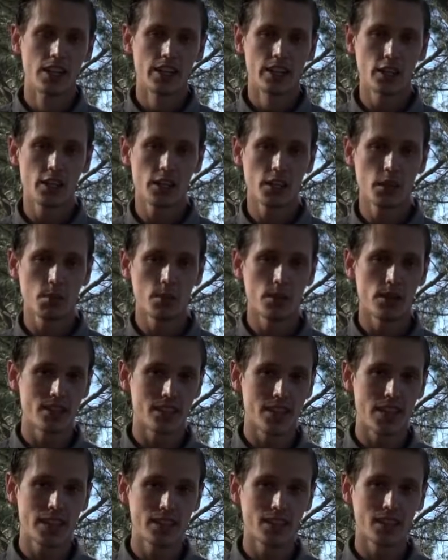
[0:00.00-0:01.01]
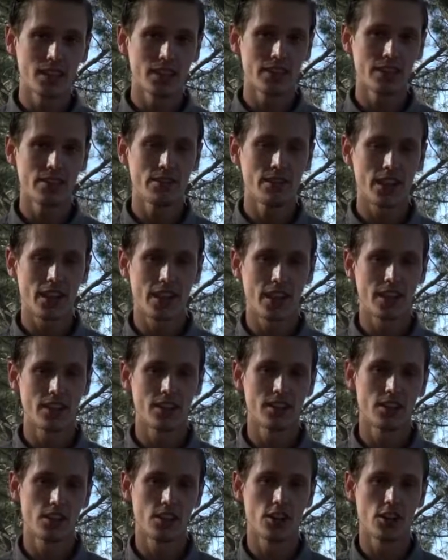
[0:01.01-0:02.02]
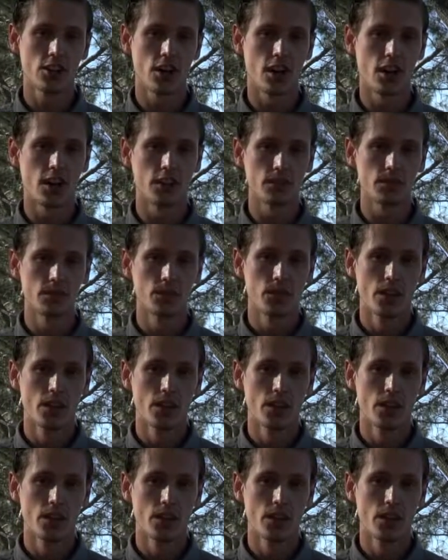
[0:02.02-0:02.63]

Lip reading: You're gonna present the leave it hand to the dog.